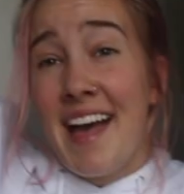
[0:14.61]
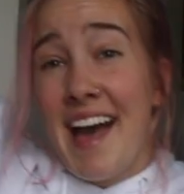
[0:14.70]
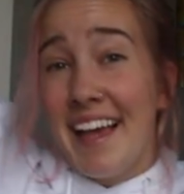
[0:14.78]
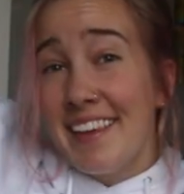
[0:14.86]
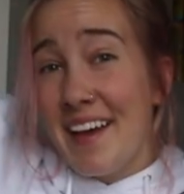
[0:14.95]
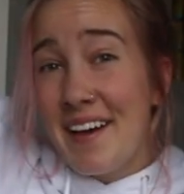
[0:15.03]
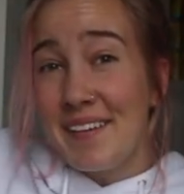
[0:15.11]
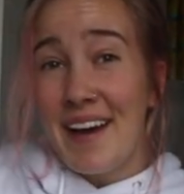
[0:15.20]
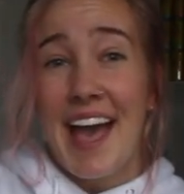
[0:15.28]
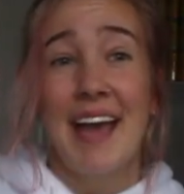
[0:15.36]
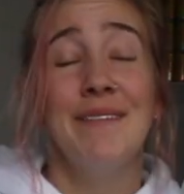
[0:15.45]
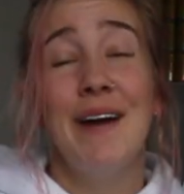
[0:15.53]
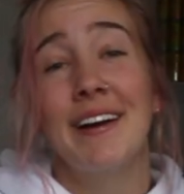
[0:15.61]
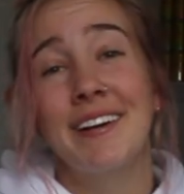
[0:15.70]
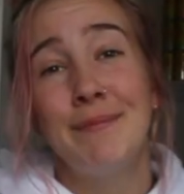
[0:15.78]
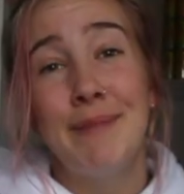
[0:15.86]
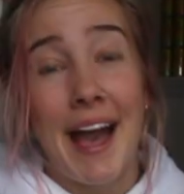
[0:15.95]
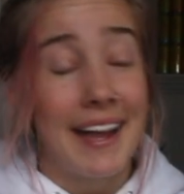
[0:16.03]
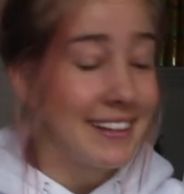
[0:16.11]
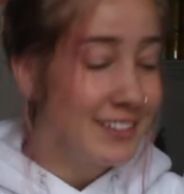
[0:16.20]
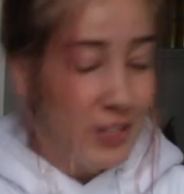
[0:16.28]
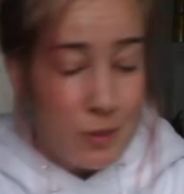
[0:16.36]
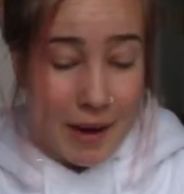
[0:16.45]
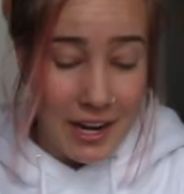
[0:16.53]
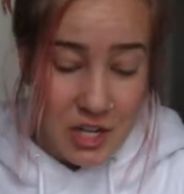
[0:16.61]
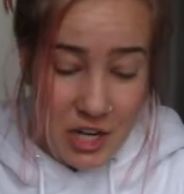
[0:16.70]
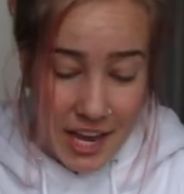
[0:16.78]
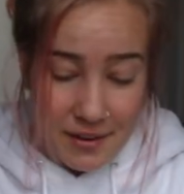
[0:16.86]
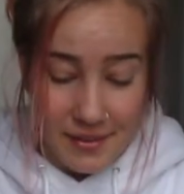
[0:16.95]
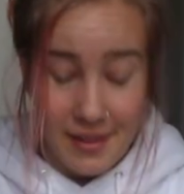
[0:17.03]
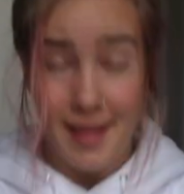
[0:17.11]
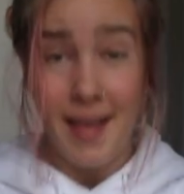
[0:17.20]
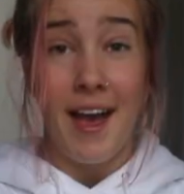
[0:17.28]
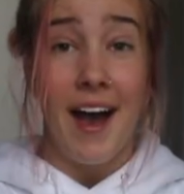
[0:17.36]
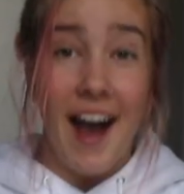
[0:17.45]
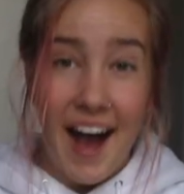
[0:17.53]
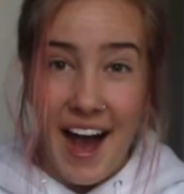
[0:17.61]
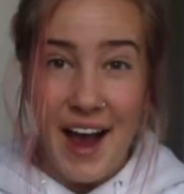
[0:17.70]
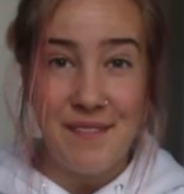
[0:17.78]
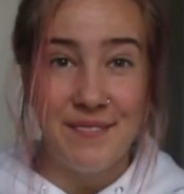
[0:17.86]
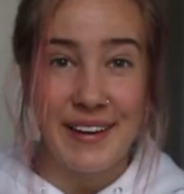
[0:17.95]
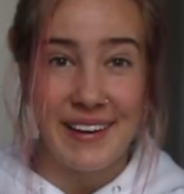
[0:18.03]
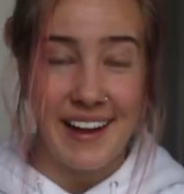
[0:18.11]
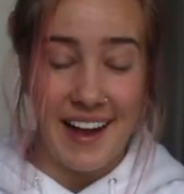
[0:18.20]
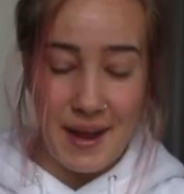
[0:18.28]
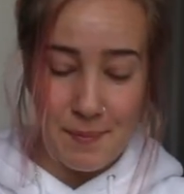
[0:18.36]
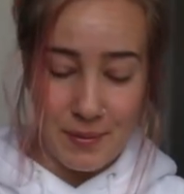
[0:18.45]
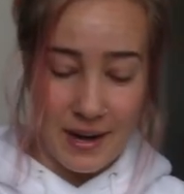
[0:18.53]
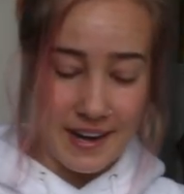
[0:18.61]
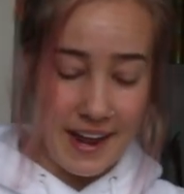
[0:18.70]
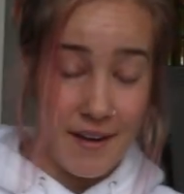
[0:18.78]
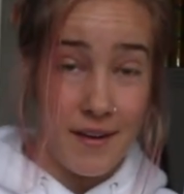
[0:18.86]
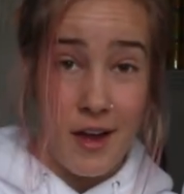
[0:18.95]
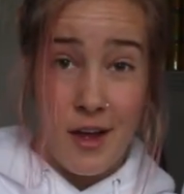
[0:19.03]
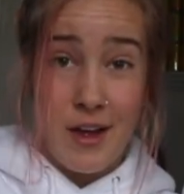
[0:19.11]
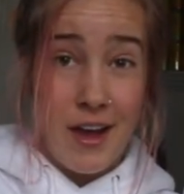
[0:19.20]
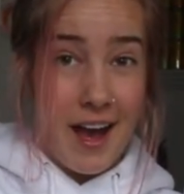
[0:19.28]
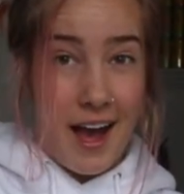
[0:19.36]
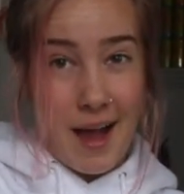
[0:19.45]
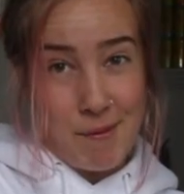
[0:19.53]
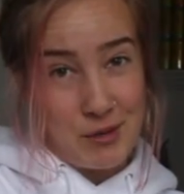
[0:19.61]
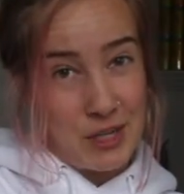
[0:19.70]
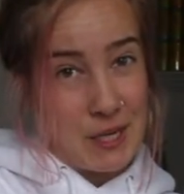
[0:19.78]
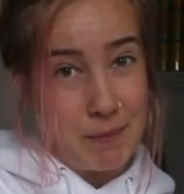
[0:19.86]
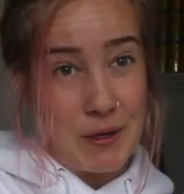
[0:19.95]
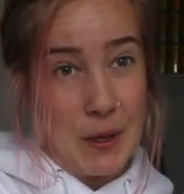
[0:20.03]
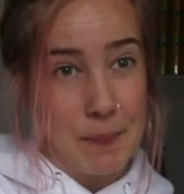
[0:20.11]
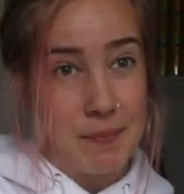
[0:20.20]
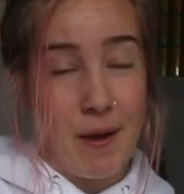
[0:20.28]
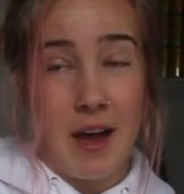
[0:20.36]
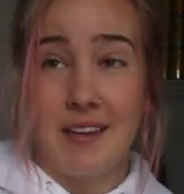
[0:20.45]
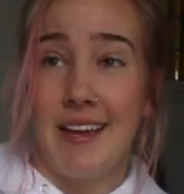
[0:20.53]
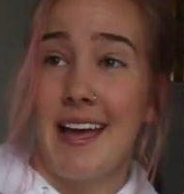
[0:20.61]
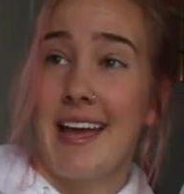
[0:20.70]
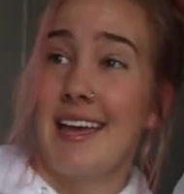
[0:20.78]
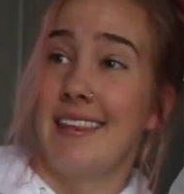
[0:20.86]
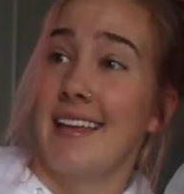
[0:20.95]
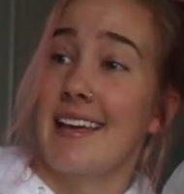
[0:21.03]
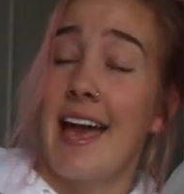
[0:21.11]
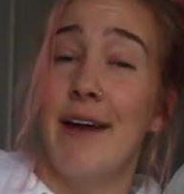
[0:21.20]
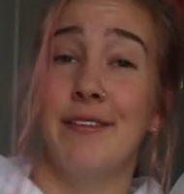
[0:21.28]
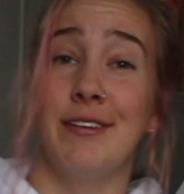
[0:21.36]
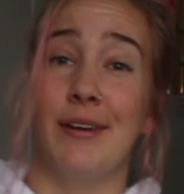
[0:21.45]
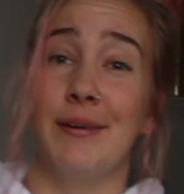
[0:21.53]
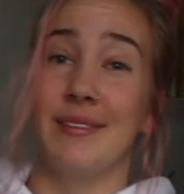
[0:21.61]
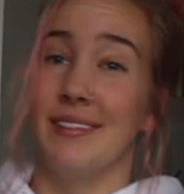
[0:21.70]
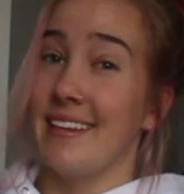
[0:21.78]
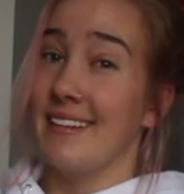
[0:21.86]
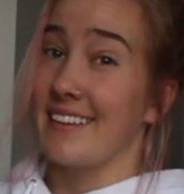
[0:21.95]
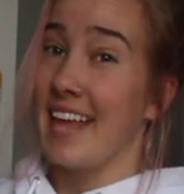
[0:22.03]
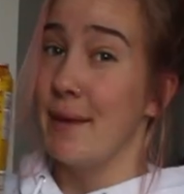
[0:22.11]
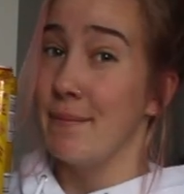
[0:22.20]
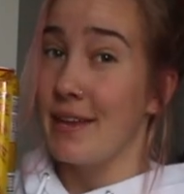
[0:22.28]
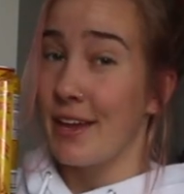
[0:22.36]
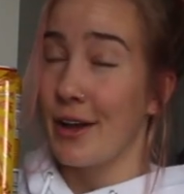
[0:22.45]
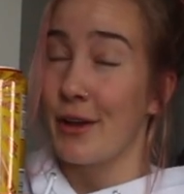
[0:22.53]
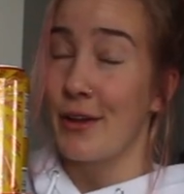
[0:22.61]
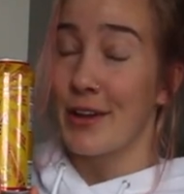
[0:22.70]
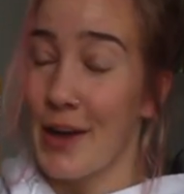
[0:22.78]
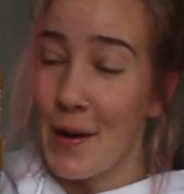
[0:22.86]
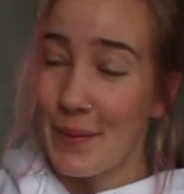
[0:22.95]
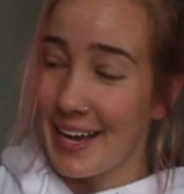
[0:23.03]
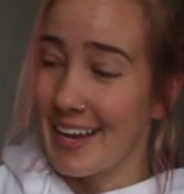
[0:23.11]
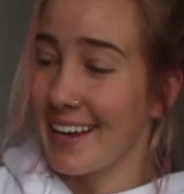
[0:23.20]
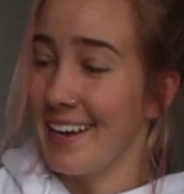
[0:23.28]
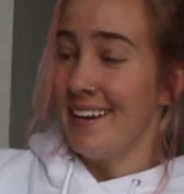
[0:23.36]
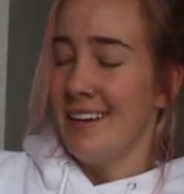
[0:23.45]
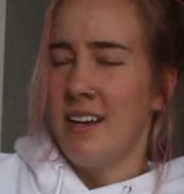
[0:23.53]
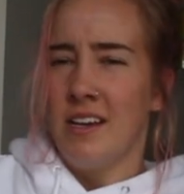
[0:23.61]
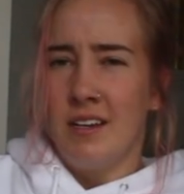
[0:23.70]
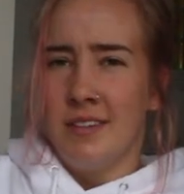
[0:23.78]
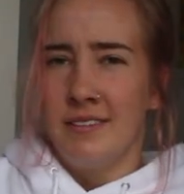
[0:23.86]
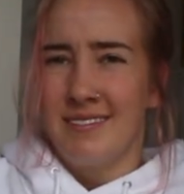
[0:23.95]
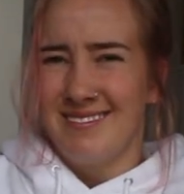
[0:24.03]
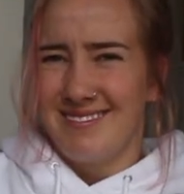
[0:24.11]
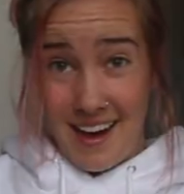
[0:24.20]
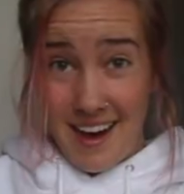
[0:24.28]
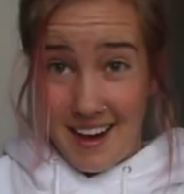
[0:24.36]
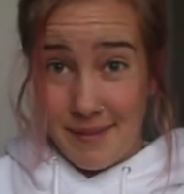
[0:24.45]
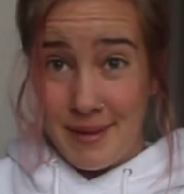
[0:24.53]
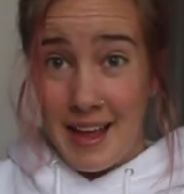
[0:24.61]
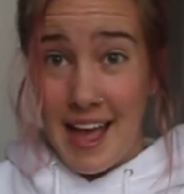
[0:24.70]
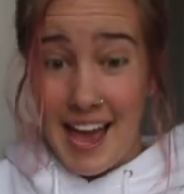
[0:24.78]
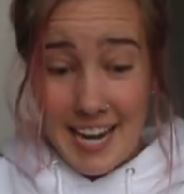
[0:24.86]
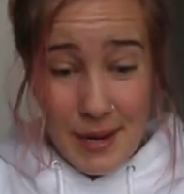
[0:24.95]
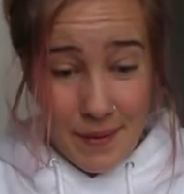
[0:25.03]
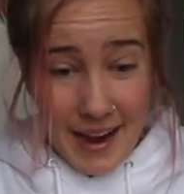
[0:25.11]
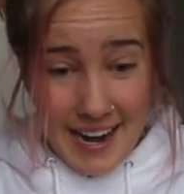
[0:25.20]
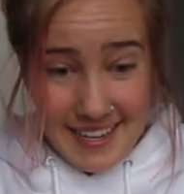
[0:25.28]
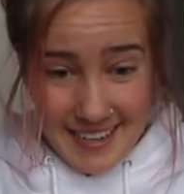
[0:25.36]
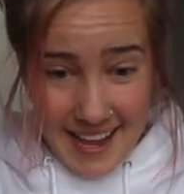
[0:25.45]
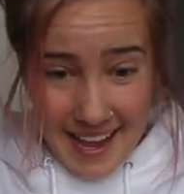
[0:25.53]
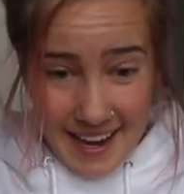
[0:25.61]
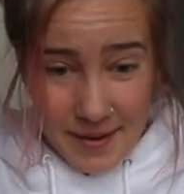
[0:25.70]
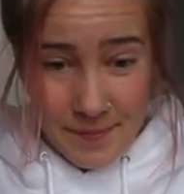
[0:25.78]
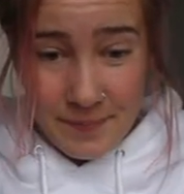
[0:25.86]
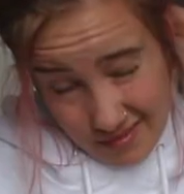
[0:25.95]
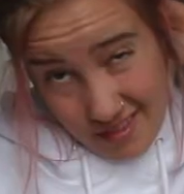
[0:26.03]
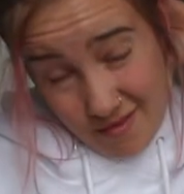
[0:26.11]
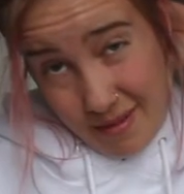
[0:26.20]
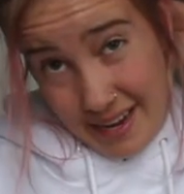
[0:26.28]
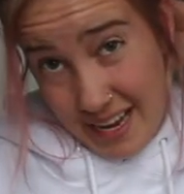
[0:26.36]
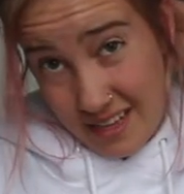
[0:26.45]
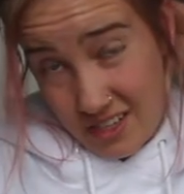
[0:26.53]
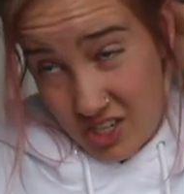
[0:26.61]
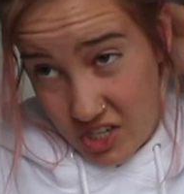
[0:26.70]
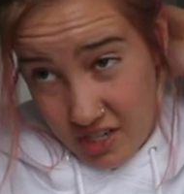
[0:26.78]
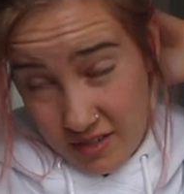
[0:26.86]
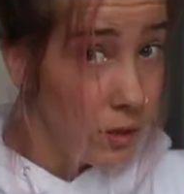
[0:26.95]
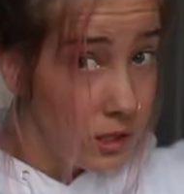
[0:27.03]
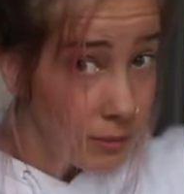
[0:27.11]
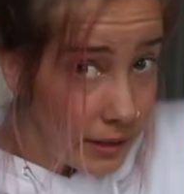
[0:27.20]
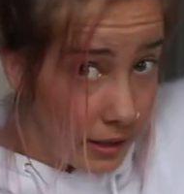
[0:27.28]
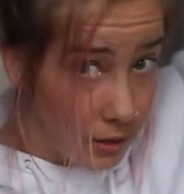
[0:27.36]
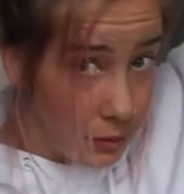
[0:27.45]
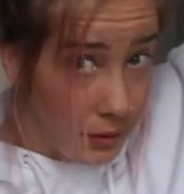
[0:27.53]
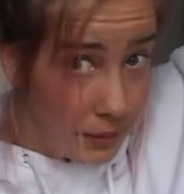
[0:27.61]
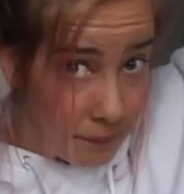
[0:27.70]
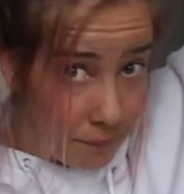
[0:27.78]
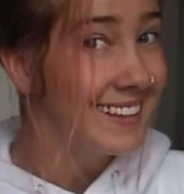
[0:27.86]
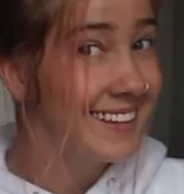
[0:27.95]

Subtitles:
Hello, and welcome back to my channel. I'm very hyped right now. I'm drinking my yerba mate, and like, heaven knows, these get me going. Anyway, today, oh, my head's itchy. What is my hair doing?